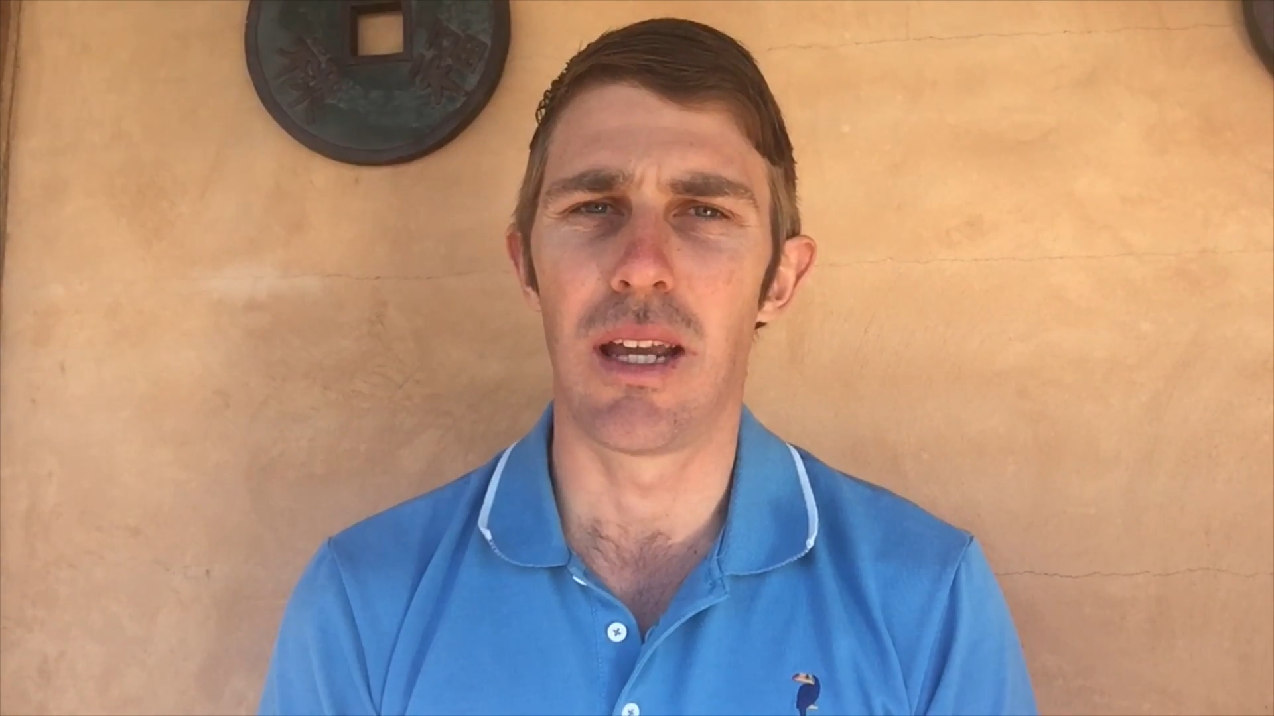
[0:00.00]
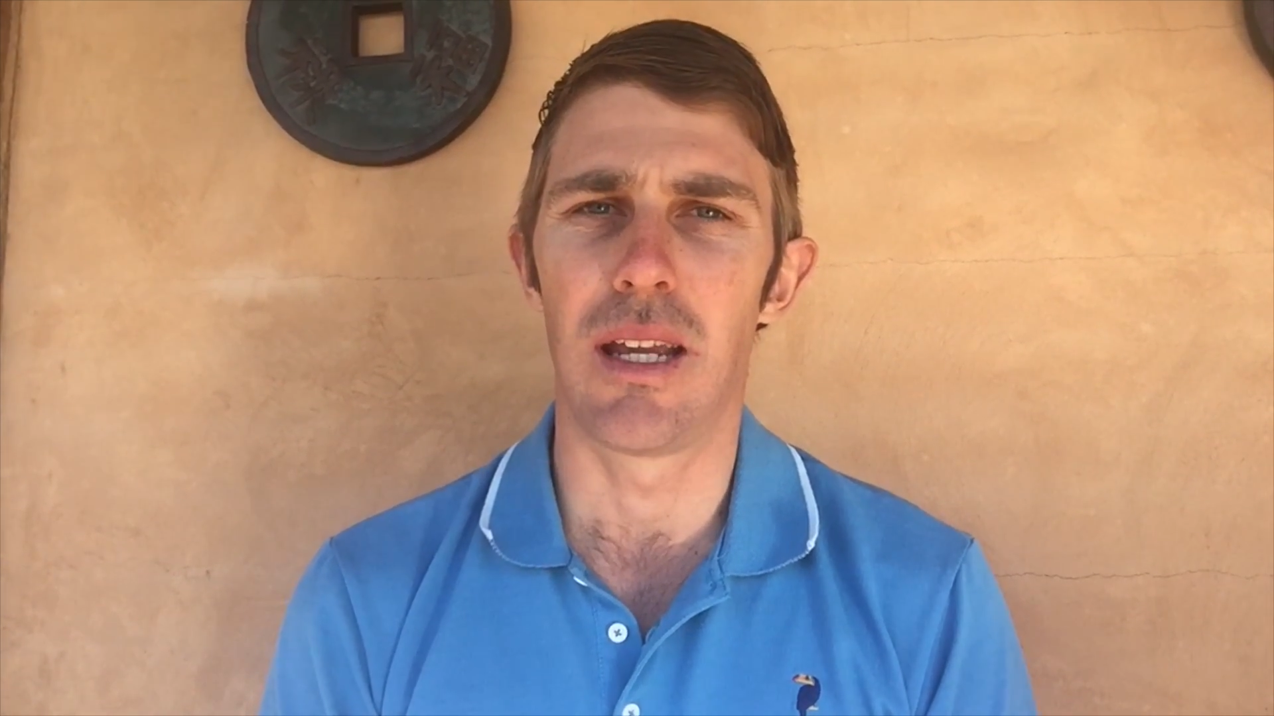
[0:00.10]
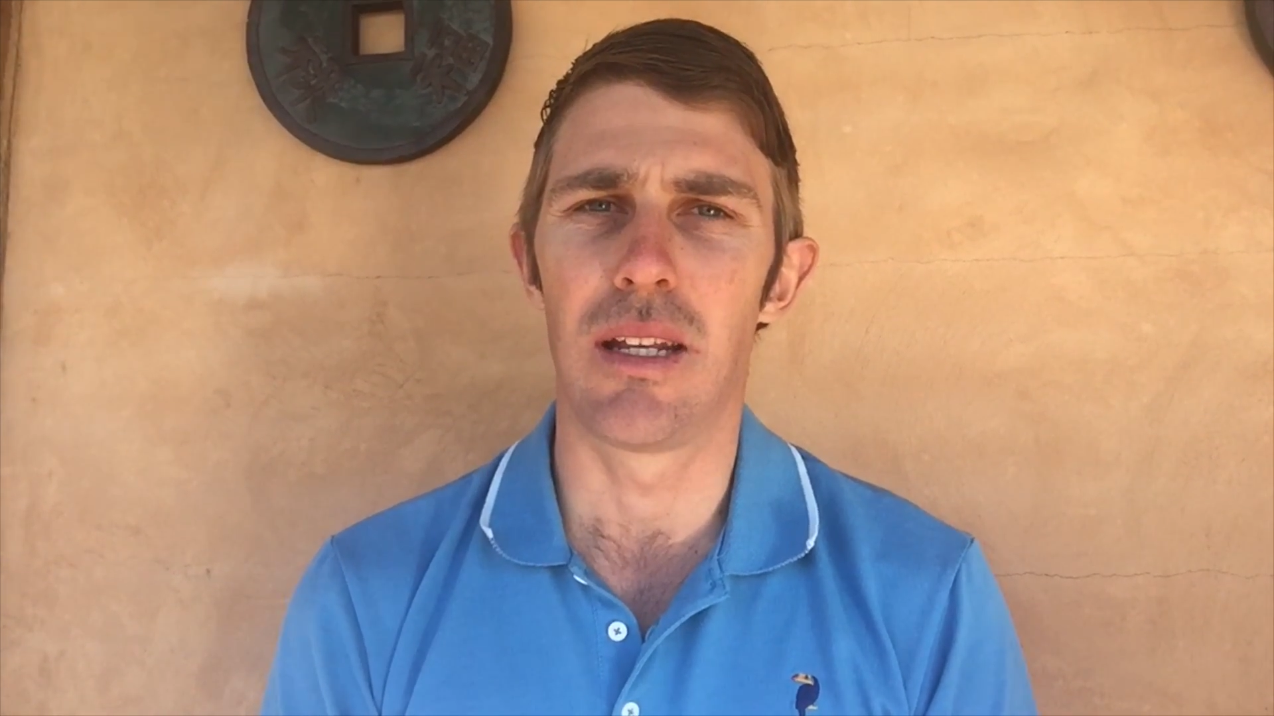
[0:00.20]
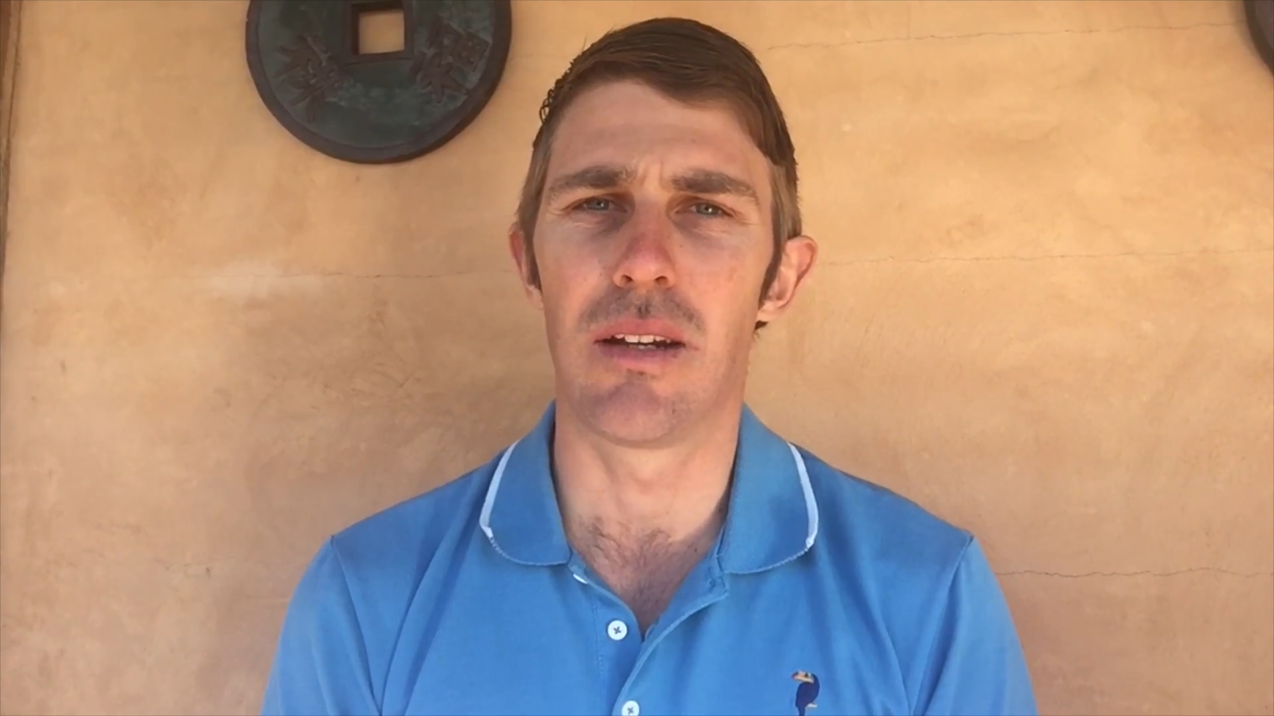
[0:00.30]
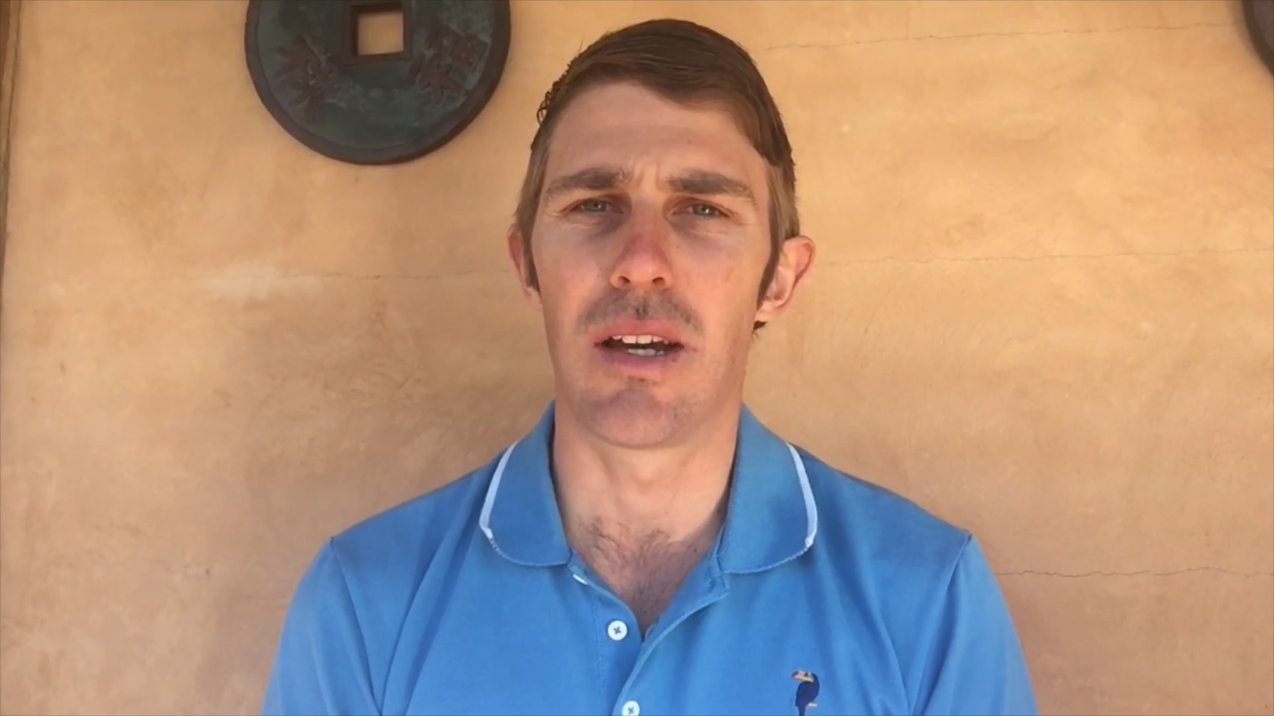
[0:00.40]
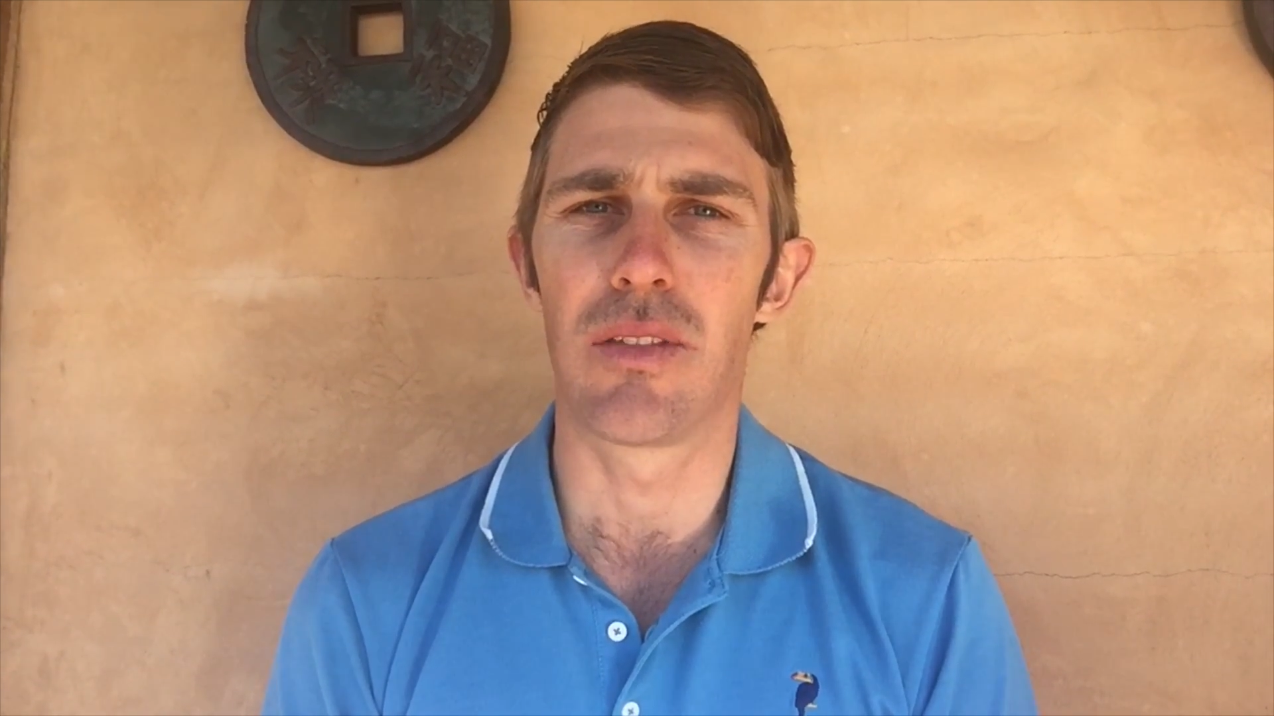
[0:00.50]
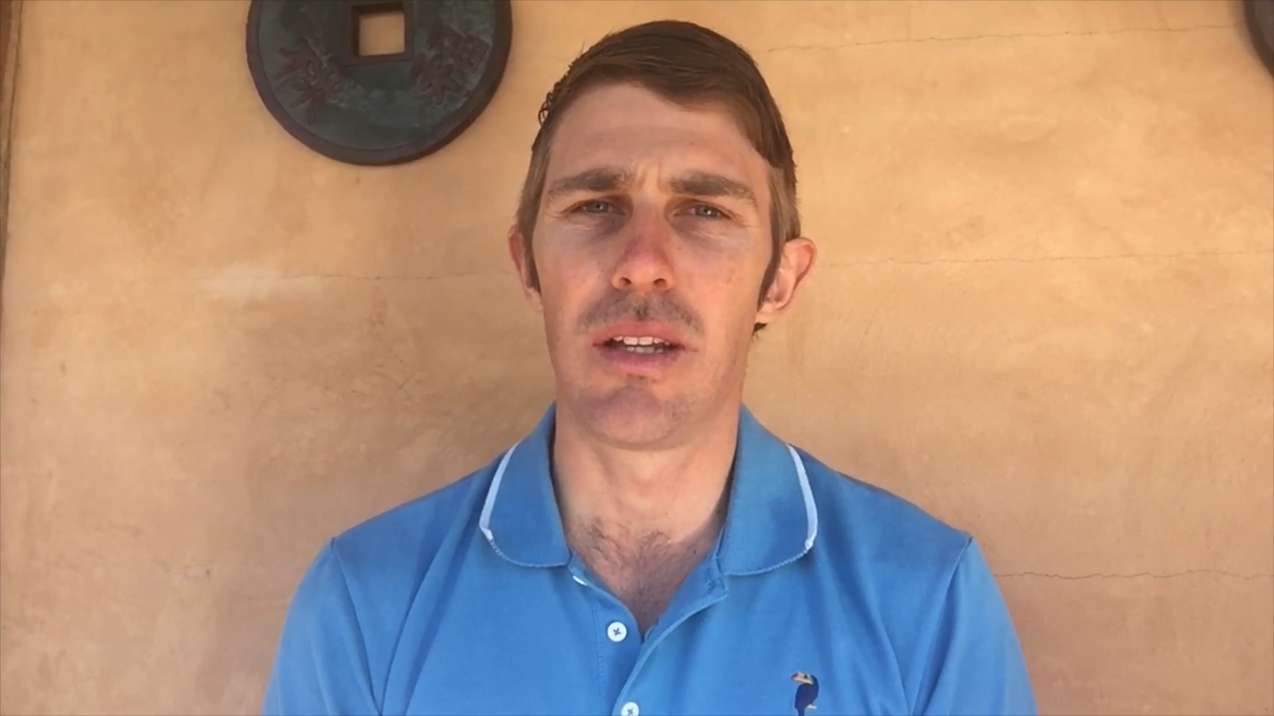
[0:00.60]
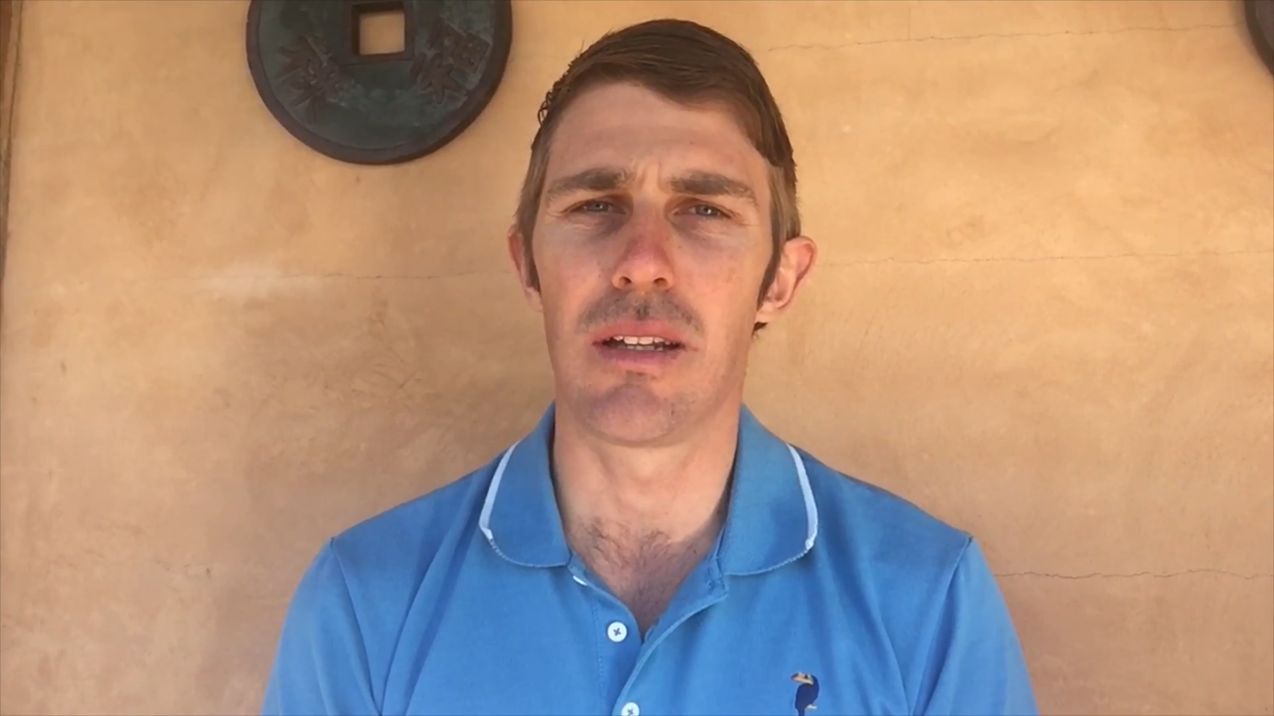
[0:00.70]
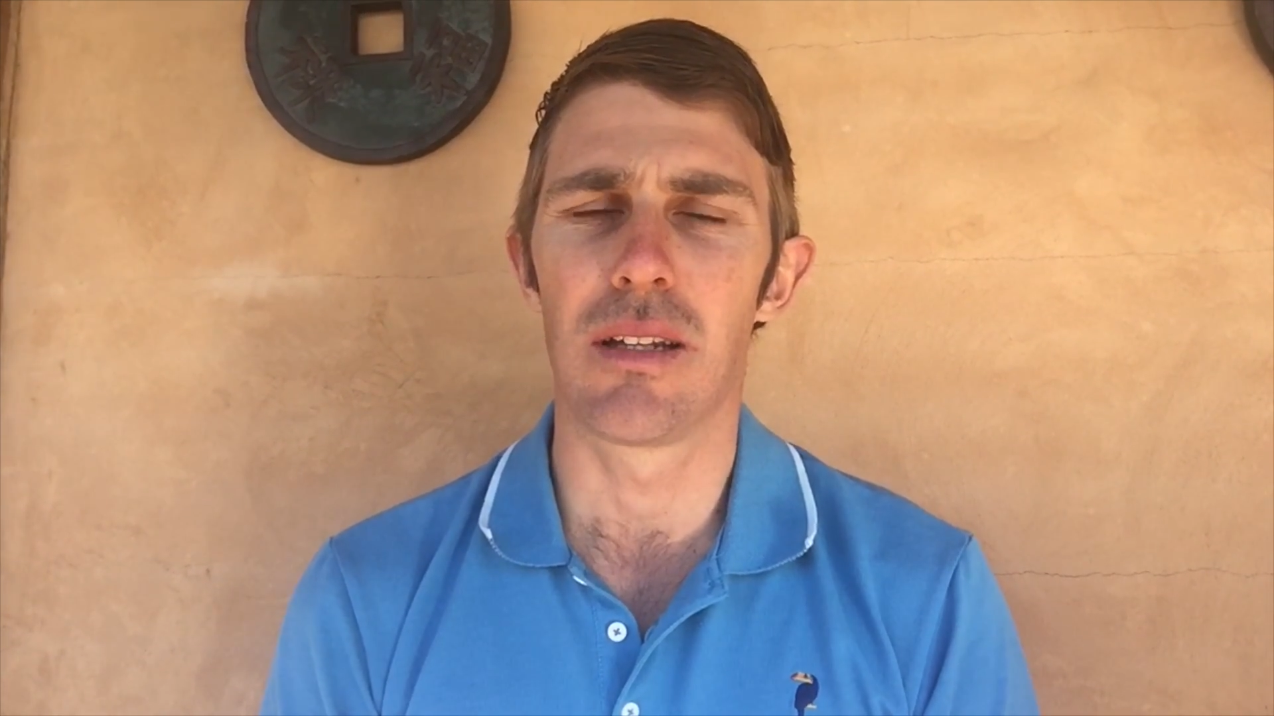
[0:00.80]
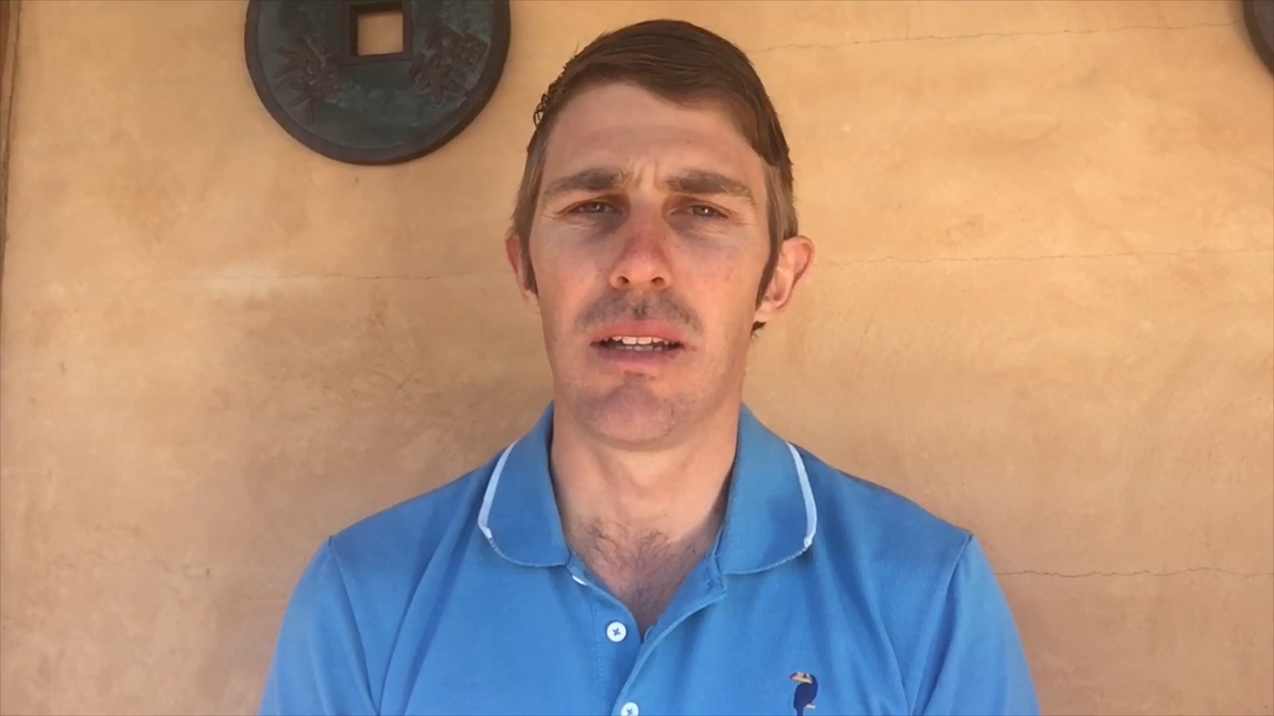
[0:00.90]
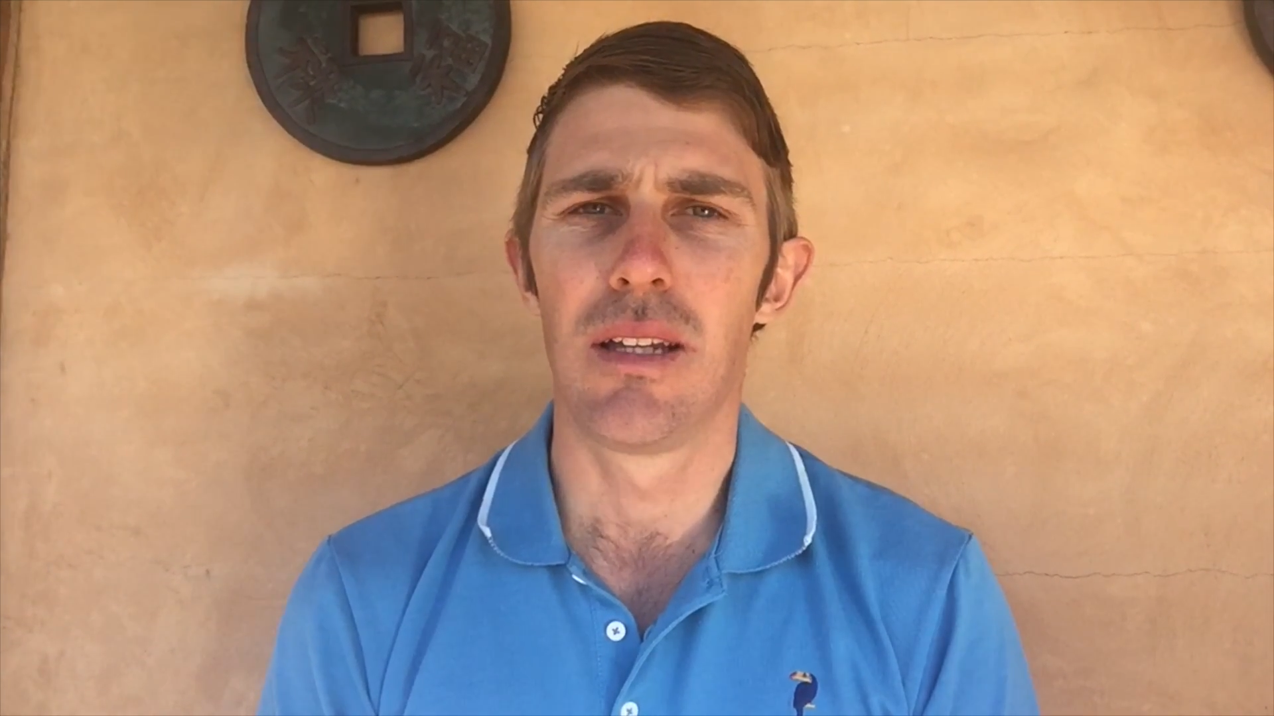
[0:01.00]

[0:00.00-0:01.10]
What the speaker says: And I think